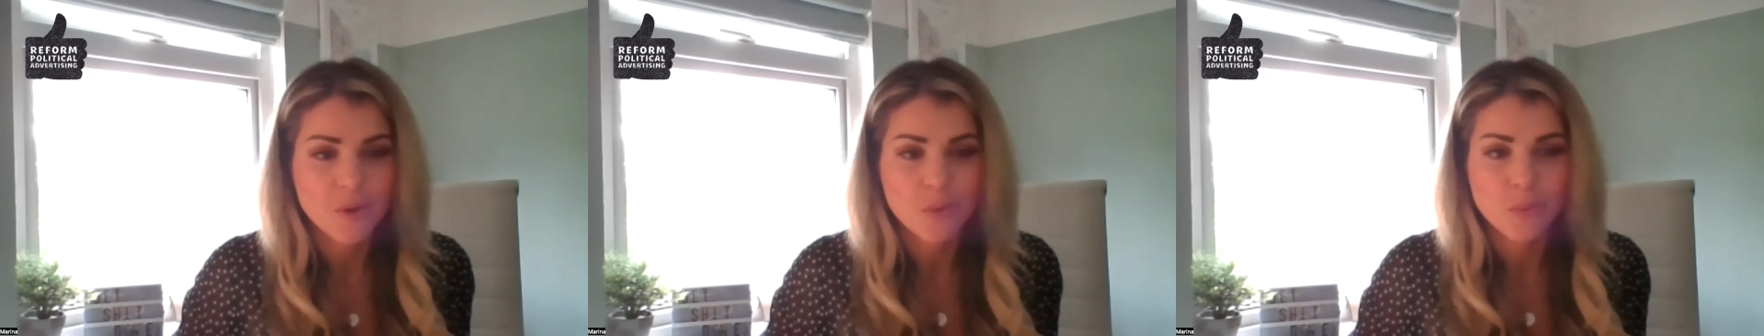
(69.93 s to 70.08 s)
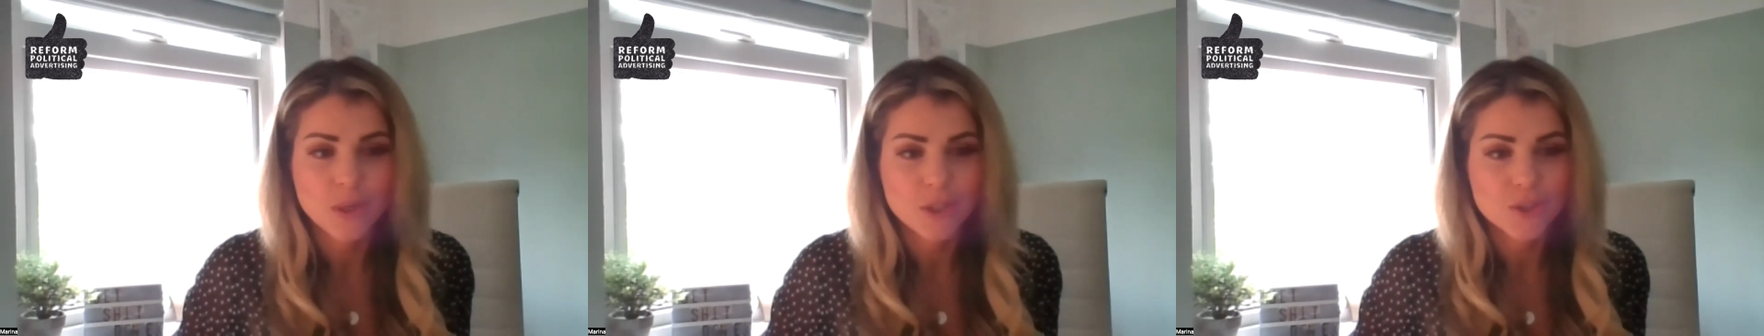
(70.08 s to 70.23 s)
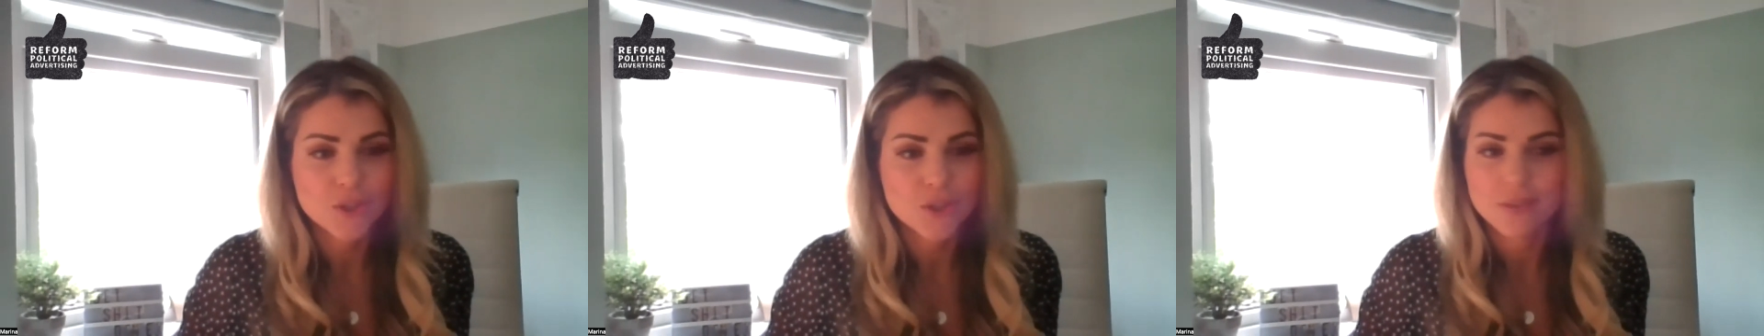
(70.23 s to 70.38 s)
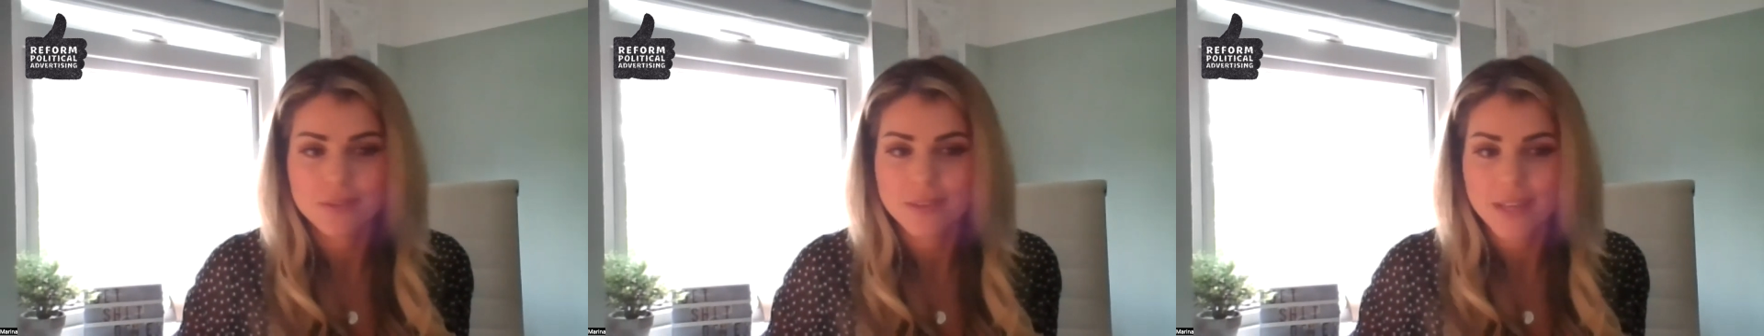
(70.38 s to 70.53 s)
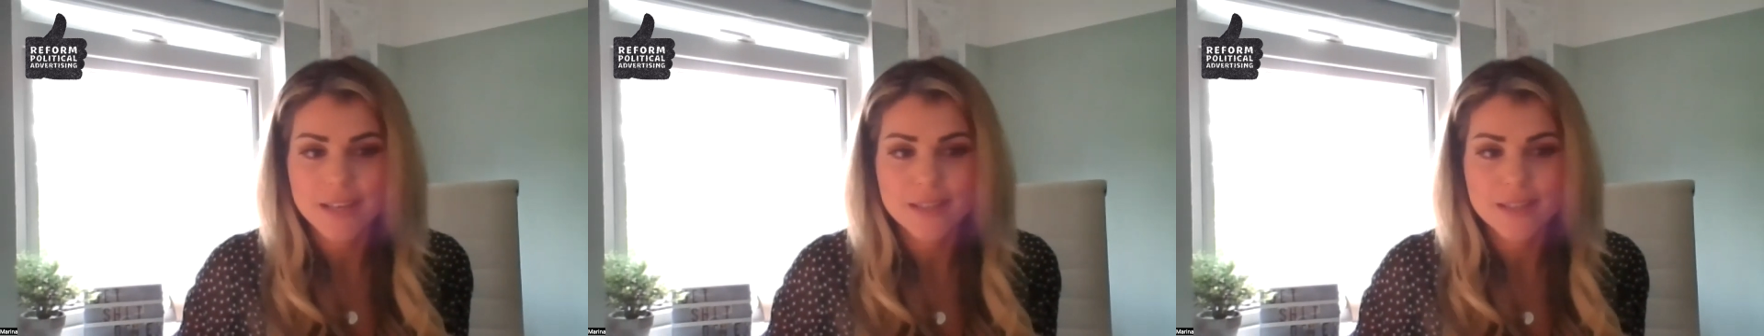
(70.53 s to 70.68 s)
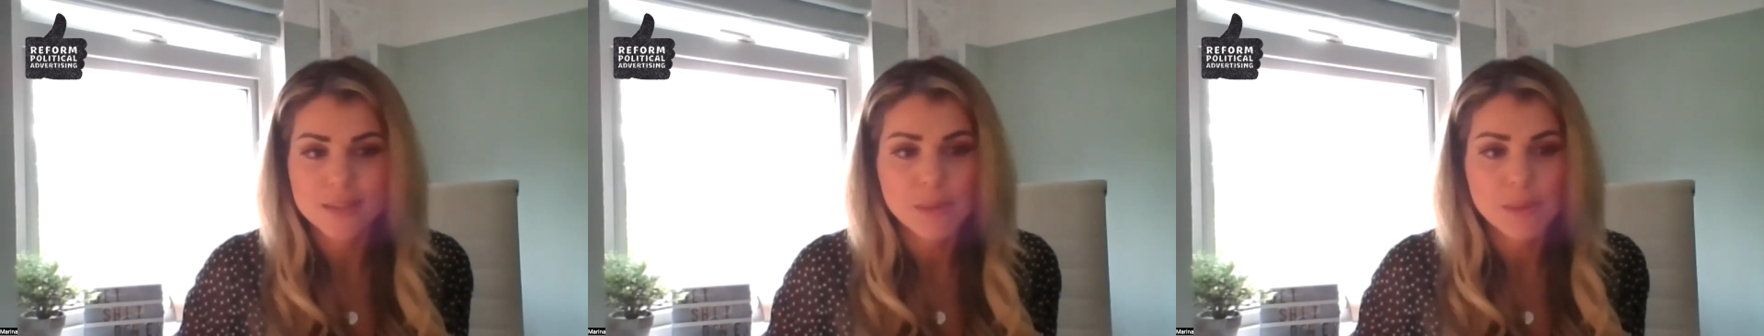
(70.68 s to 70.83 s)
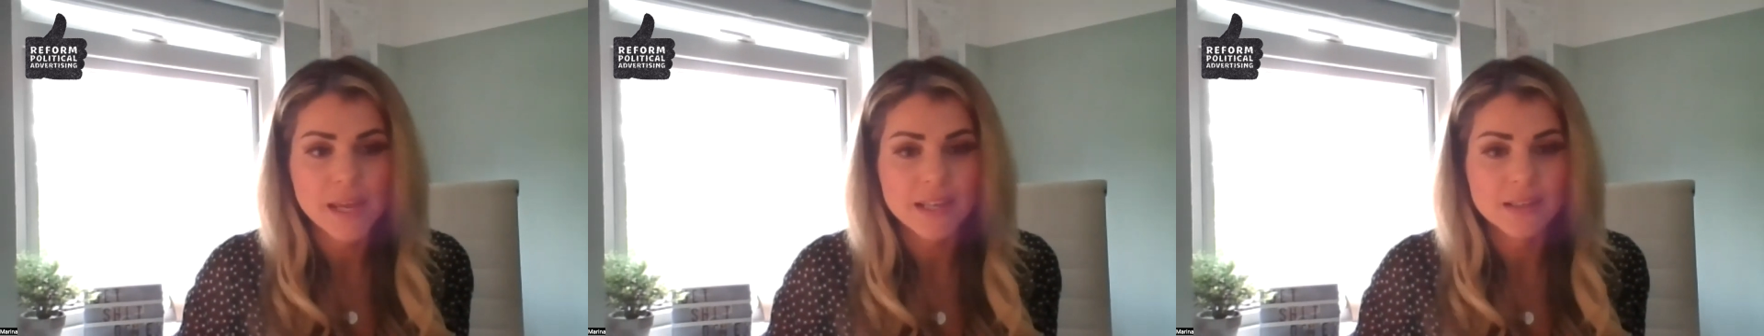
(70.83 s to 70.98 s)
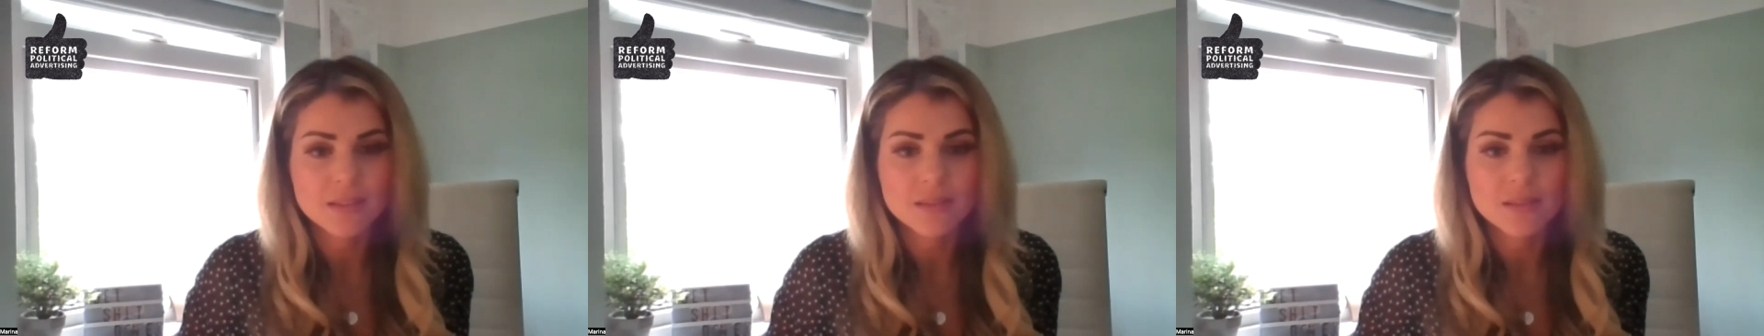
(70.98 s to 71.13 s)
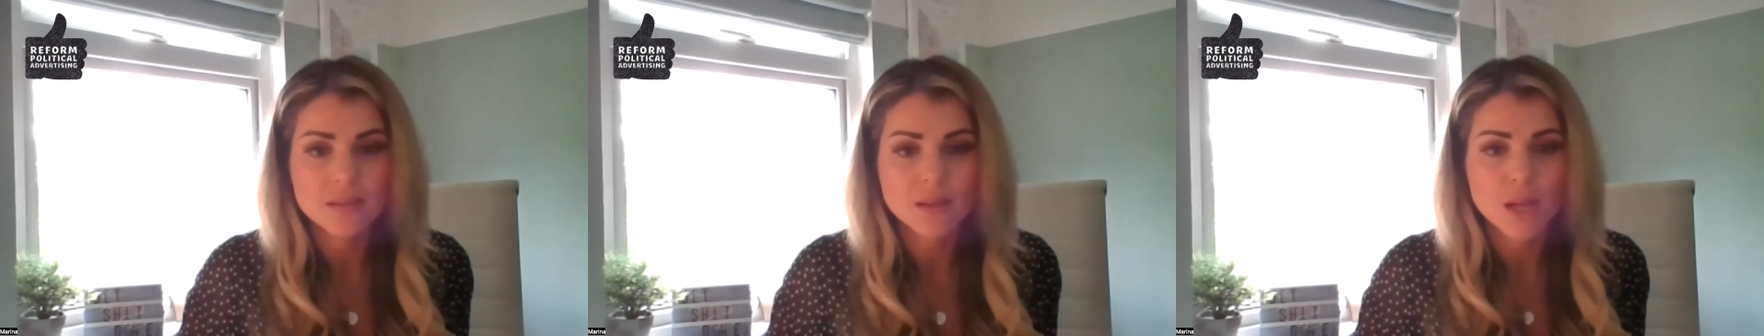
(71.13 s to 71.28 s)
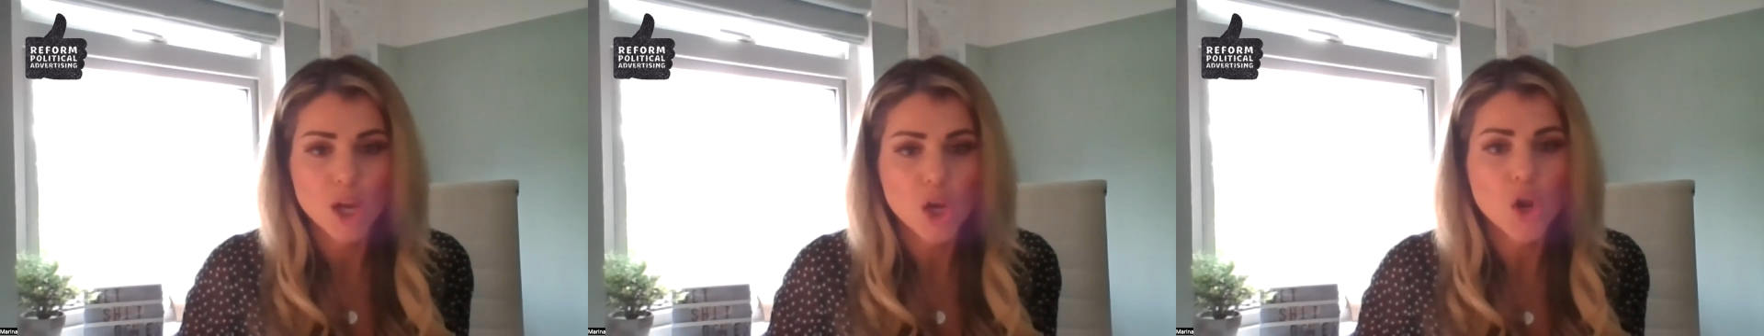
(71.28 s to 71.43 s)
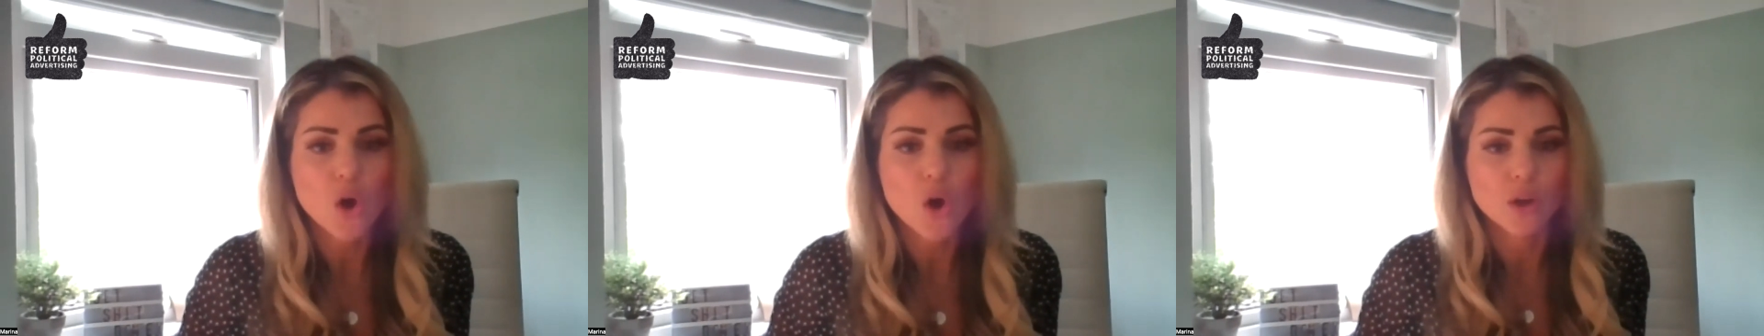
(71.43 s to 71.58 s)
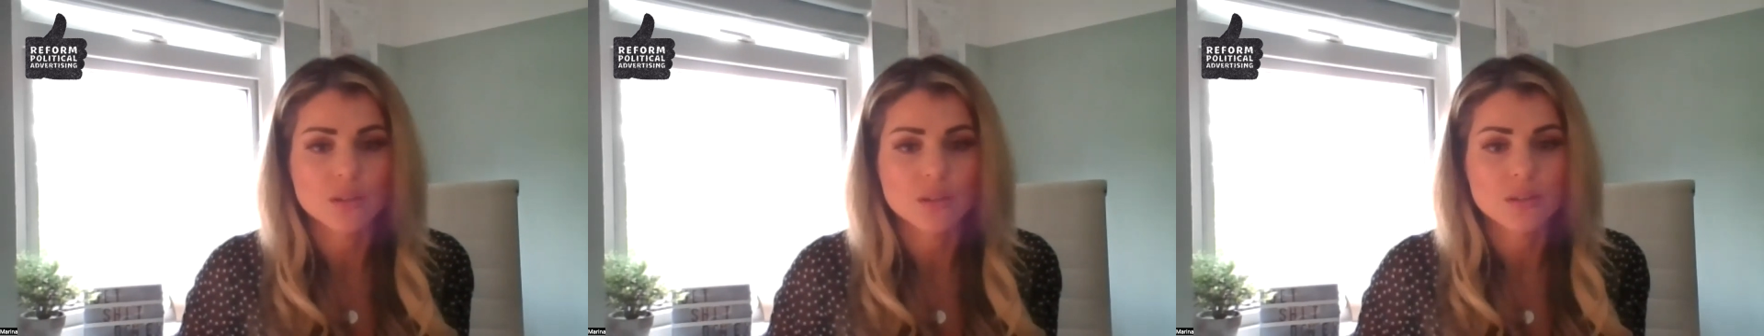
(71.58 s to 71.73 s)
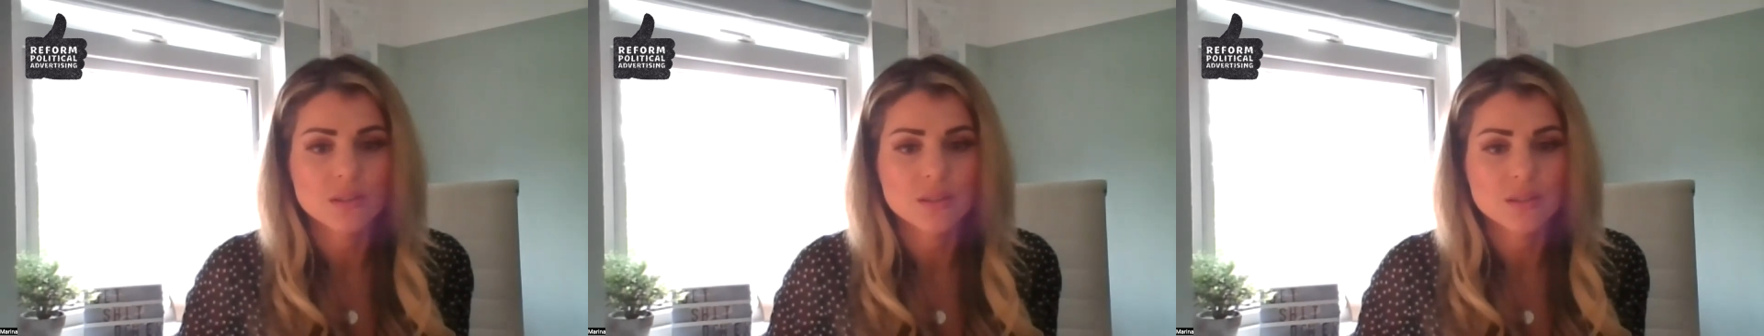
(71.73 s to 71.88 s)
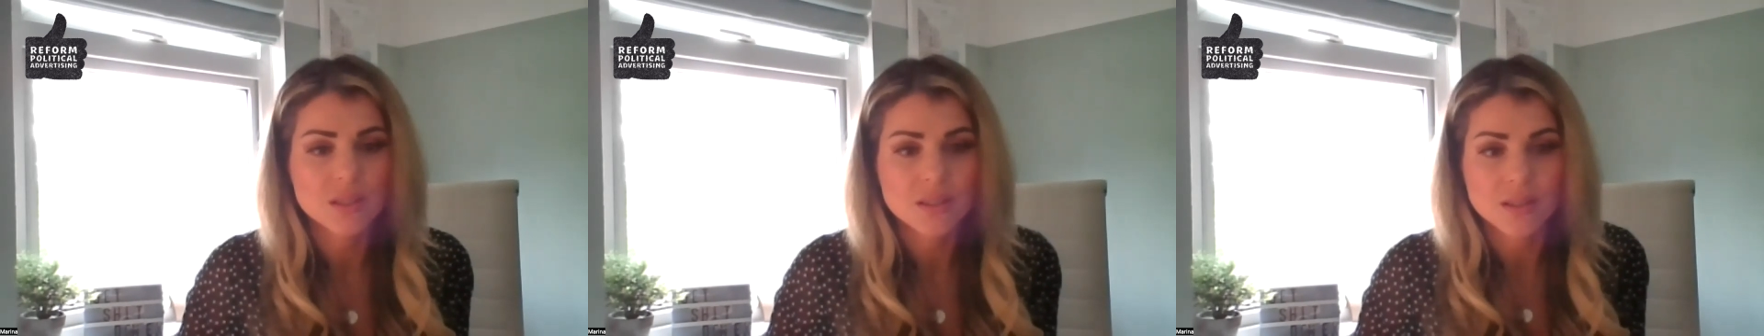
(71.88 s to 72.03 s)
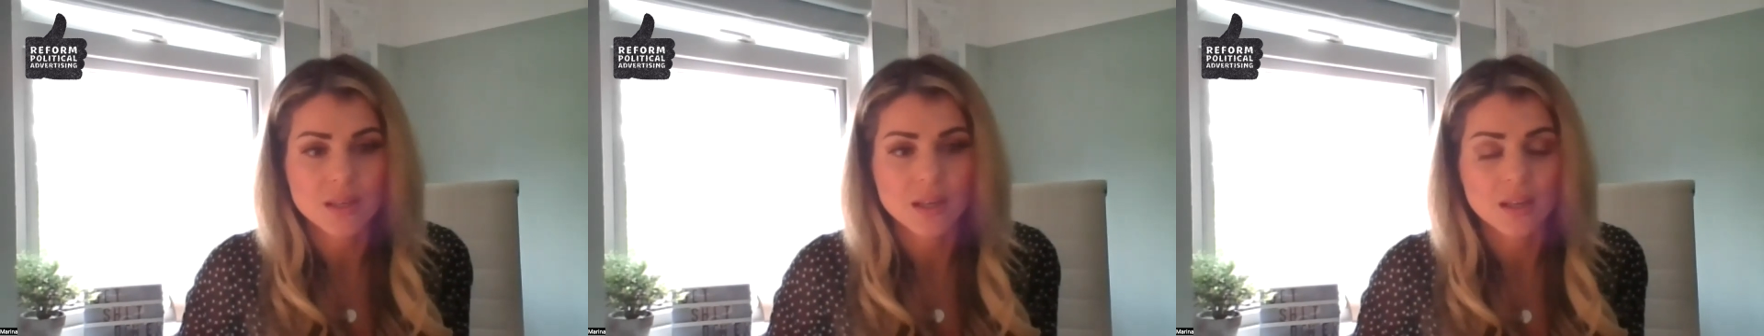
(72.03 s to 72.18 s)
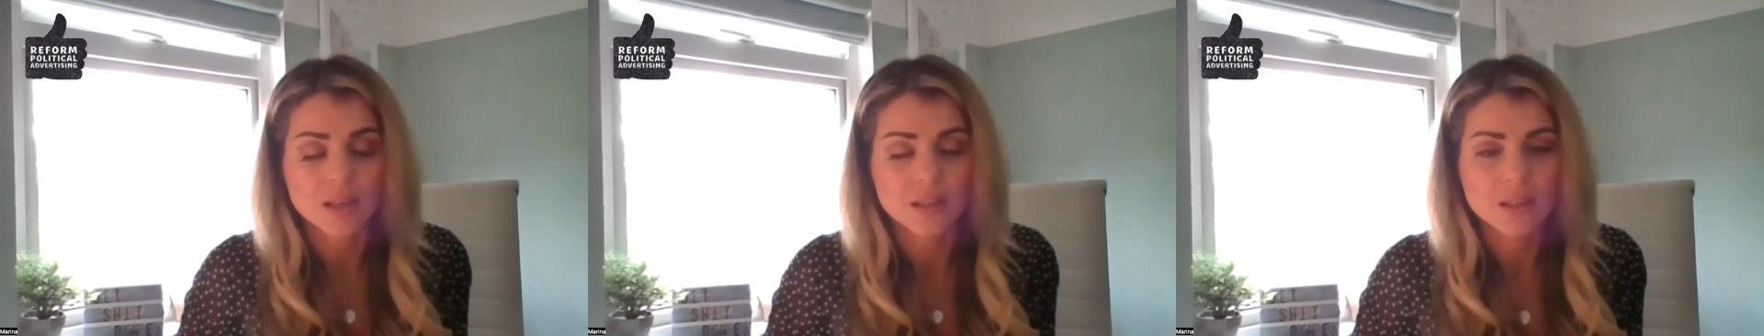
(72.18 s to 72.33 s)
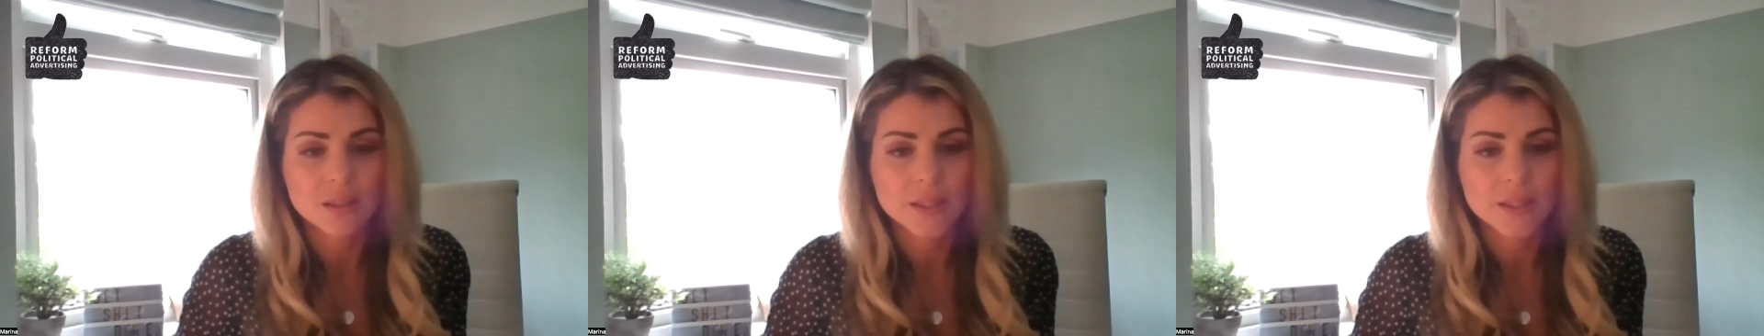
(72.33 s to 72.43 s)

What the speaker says: which explains a lot, doesn't it?